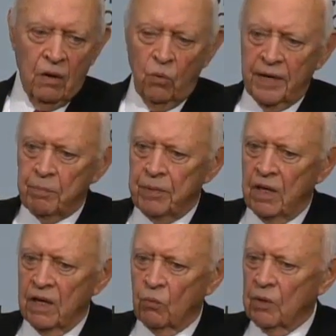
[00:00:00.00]
uh, what,
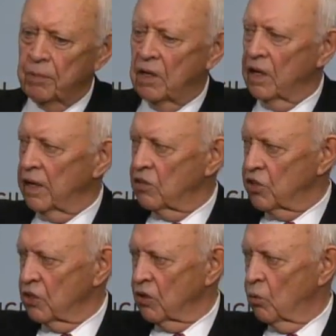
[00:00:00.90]
began, what began
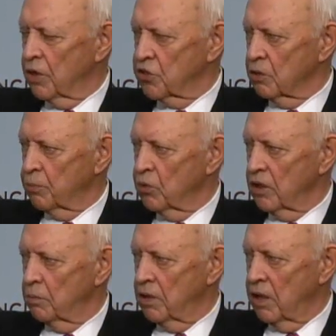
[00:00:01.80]
as hero worship
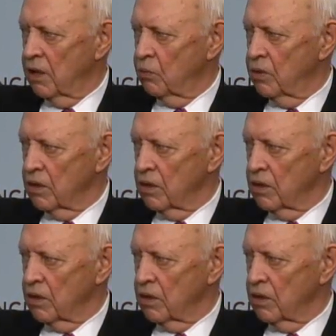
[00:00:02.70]
really, began,